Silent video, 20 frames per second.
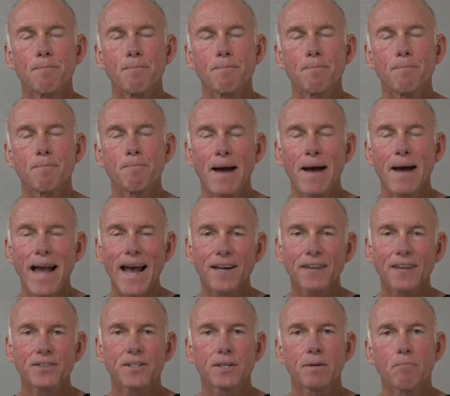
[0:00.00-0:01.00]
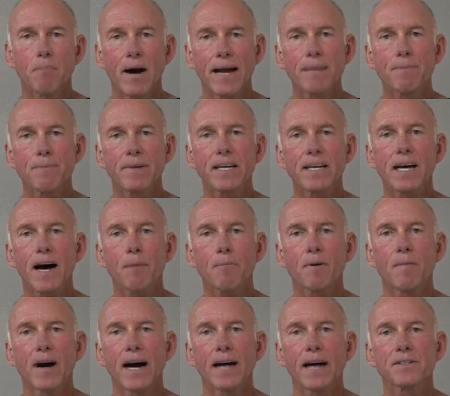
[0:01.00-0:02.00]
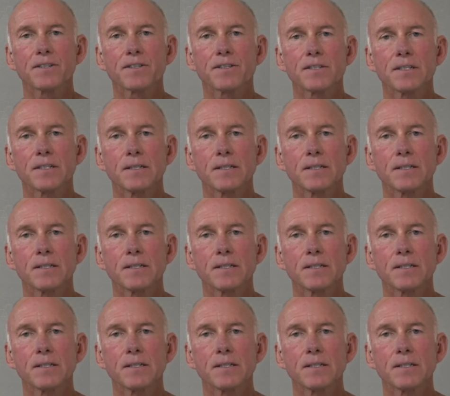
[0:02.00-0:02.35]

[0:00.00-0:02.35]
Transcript: imagine might be compromised